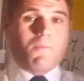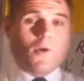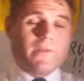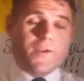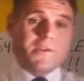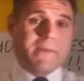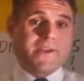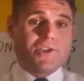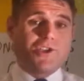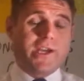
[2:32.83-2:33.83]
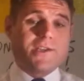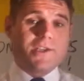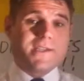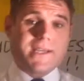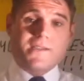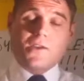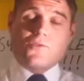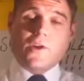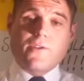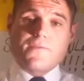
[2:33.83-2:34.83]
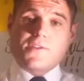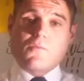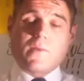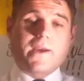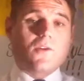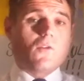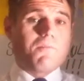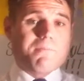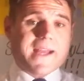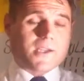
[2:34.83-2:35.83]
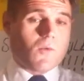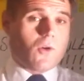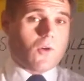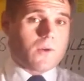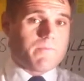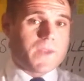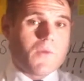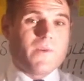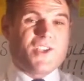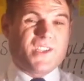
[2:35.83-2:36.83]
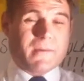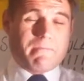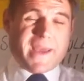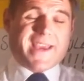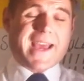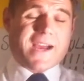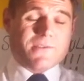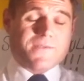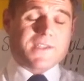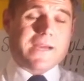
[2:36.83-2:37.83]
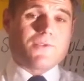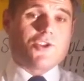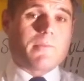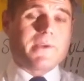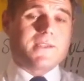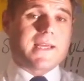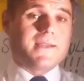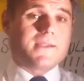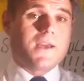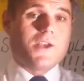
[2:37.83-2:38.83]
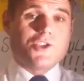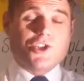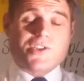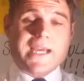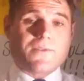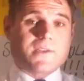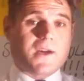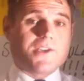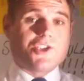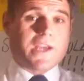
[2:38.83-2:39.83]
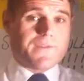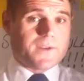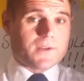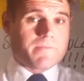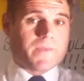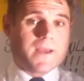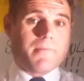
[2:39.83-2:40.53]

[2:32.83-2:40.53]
And one of those major changes is the growth of somewhere called Meadowhall, which is a big out-of-town shopping centre just outside Sheffield.